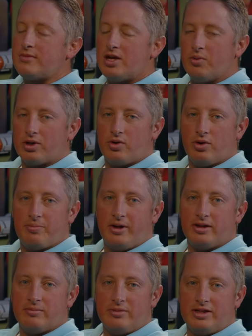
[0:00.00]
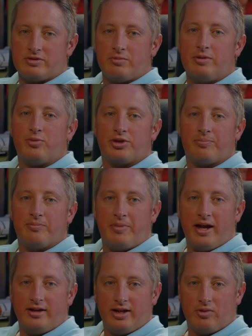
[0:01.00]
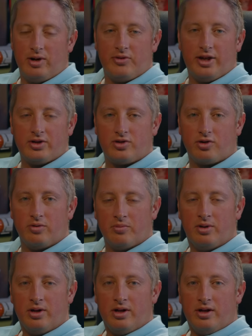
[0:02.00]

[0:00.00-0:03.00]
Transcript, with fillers: And what codependent means, and people bandy around that term